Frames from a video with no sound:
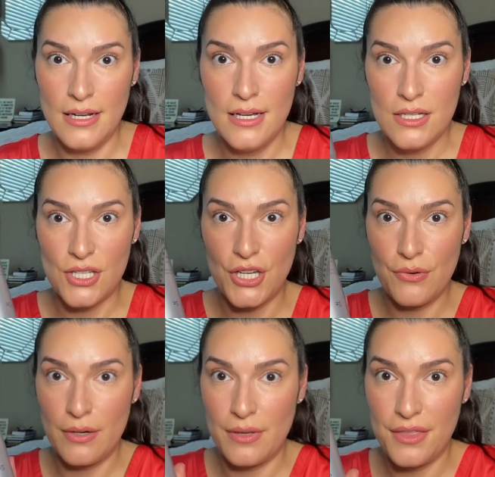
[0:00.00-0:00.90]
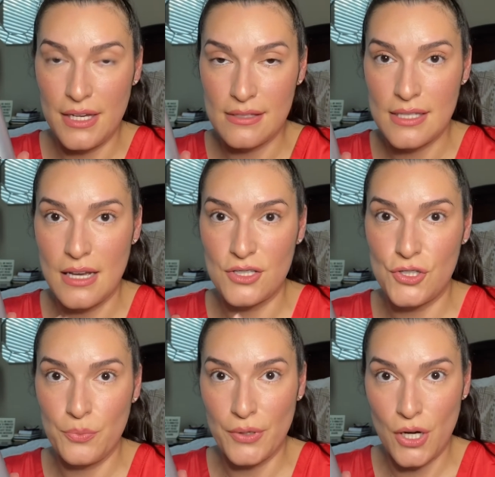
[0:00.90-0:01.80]
secure it with this
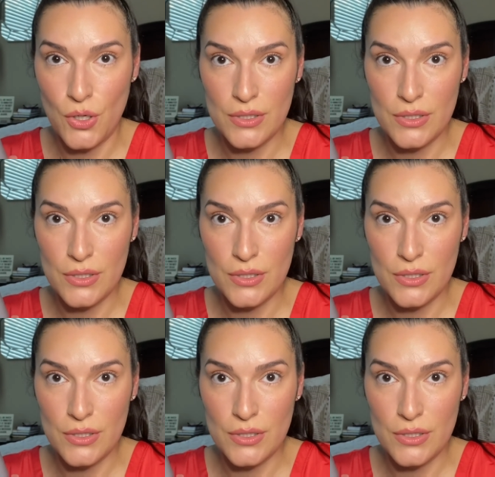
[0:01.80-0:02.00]
super hold.